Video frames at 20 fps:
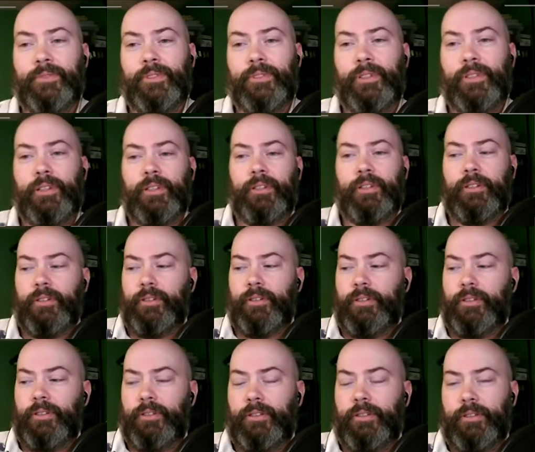
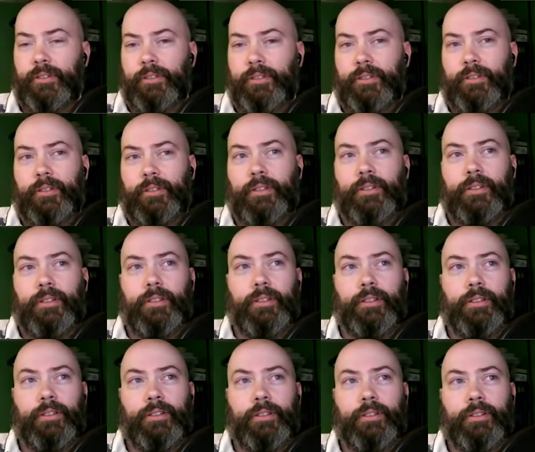
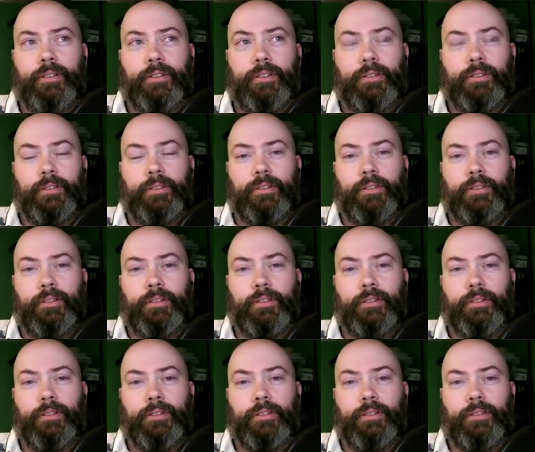This person isn't speaking.